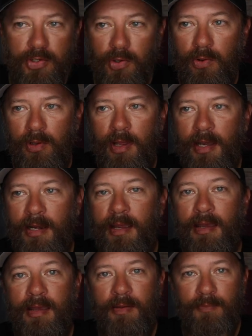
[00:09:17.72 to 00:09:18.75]
shoreline,
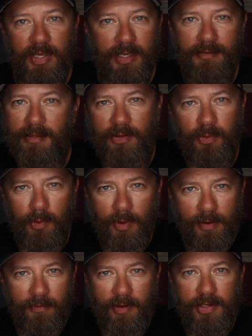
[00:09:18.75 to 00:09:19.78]
because that's where
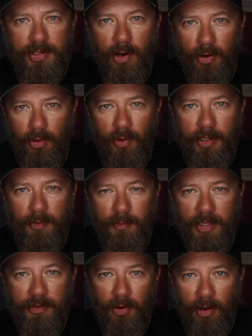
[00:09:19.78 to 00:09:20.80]
redfish are going to
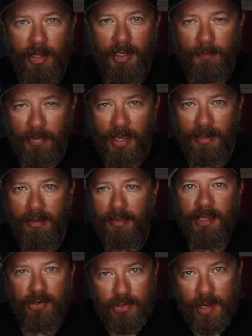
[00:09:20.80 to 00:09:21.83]
be targeting bait.
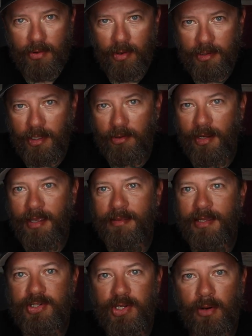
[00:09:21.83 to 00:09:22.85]
Now, trout, on the other hand,
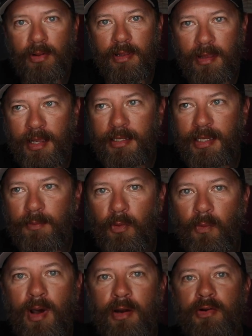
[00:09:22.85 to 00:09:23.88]
they generally like deeper
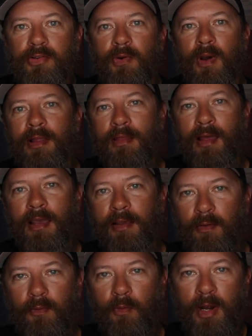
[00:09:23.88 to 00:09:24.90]
water. So I like,
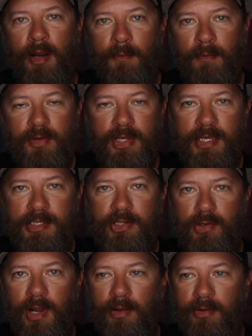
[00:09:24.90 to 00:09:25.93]
when I'm chasing
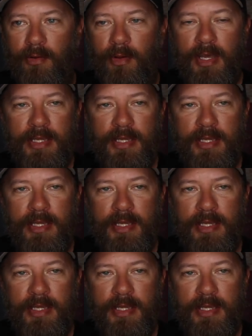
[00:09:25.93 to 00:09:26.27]
trout,